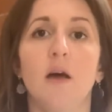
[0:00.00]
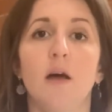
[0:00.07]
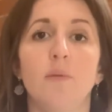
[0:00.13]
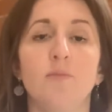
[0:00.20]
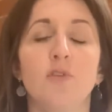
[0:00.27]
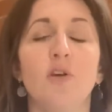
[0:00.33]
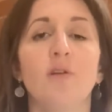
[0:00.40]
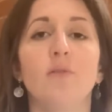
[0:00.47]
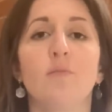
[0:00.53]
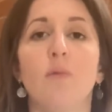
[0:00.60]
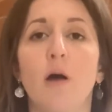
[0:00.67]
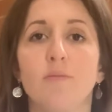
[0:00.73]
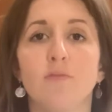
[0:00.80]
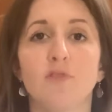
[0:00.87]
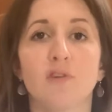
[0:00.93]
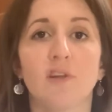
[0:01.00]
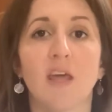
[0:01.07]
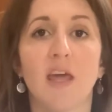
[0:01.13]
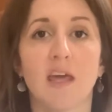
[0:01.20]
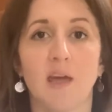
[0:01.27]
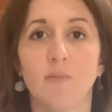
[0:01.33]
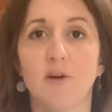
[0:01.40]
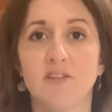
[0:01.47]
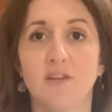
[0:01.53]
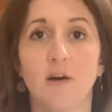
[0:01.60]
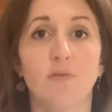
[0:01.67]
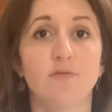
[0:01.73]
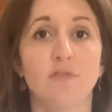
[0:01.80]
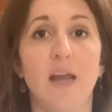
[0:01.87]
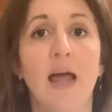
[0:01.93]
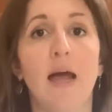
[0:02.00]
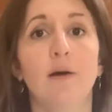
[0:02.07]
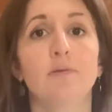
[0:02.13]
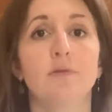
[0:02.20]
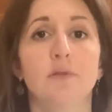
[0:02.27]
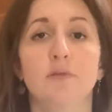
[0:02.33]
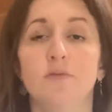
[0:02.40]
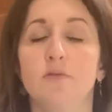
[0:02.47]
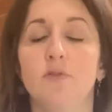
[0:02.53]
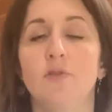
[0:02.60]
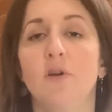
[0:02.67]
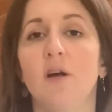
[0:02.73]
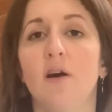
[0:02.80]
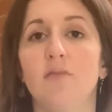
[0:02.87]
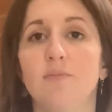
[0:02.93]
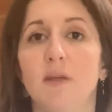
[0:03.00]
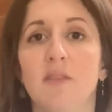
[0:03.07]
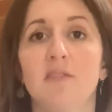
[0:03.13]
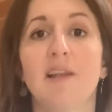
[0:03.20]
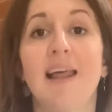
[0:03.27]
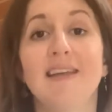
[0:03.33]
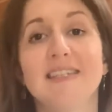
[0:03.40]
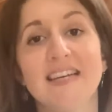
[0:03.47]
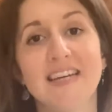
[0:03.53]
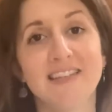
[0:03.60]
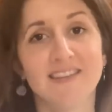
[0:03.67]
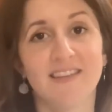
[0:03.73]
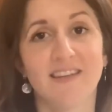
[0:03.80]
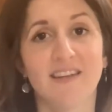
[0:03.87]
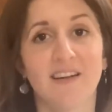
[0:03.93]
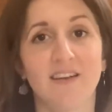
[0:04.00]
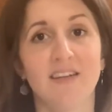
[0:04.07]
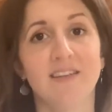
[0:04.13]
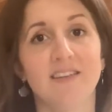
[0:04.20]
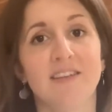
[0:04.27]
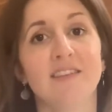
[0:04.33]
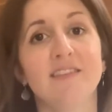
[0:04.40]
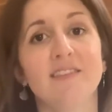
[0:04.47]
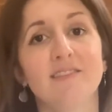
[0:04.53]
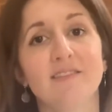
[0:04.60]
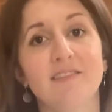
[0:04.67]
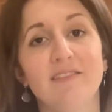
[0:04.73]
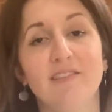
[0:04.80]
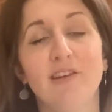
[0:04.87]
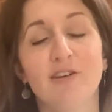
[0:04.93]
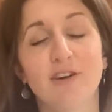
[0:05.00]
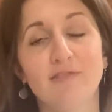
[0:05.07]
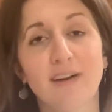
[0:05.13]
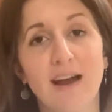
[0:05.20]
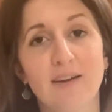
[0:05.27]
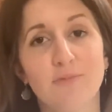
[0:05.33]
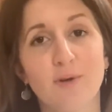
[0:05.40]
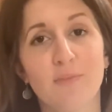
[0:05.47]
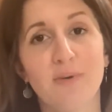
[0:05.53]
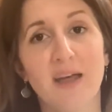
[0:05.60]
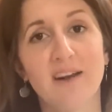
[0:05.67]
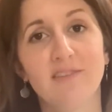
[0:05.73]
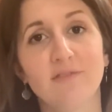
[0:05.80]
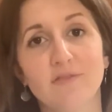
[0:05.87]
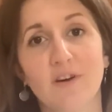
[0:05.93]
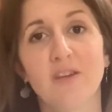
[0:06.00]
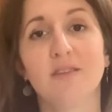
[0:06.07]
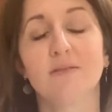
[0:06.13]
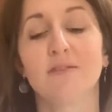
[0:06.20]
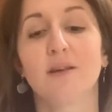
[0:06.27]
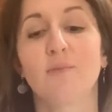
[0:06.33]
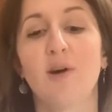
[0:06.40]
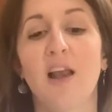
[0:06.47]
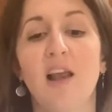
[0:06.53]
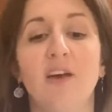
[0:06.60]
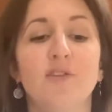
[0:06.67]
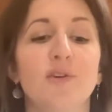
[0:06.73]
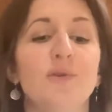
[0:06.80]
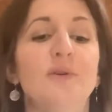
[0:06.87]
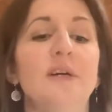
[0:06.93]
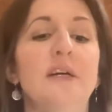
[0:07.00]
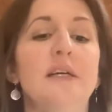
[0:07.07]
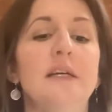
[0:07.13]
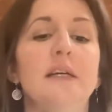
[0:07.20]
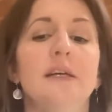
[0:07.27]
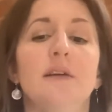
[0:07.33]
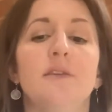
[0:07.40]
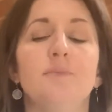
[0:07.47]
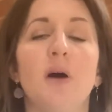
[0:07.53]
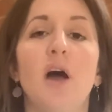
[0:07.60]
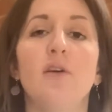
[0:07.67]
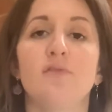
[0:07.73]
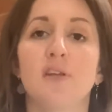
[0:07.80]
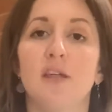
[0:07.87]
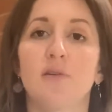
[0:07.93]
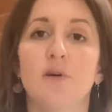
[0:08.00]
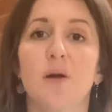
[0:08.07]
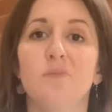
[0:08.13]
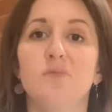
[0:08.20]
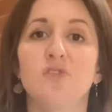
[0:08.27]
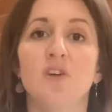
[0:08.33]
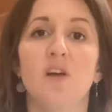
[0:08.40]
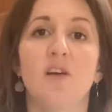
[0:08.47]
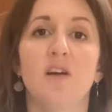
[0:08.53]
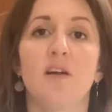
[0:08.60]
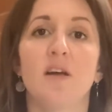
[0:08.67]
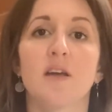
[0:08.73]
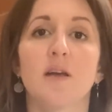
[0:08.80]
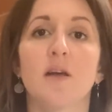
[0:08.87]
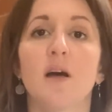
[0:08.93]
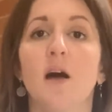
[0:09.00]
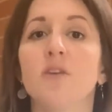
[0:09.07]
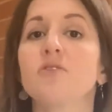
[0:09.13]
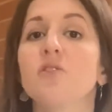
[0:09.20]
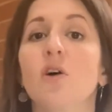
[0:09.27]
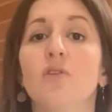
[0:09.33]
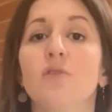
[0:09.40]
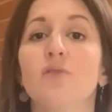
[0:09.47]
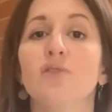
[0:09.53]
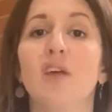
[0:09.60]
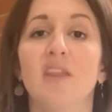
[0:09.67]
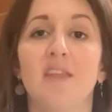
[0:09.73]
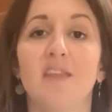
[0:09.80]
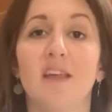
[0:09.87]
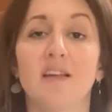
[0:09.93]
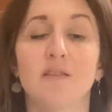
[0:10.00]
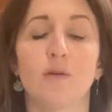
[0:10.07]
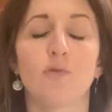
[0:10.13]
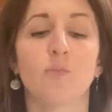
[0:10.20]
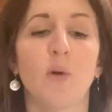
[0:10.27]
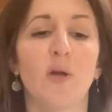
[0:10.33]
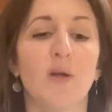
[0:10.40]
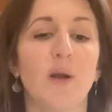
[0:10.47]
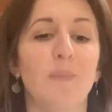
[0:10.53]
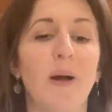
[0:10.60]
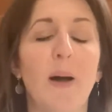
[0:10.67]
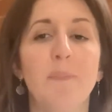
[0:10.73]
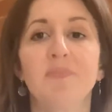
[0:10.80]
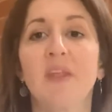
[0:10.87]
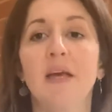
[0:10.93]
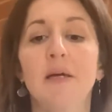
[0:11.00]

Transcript: So I'm sort of kicking myself now, 2.5 months later, that I didn't look around a bit better and find them somewhere local. But hopefully they'll come soon and I can cast on the other things I've spoken about.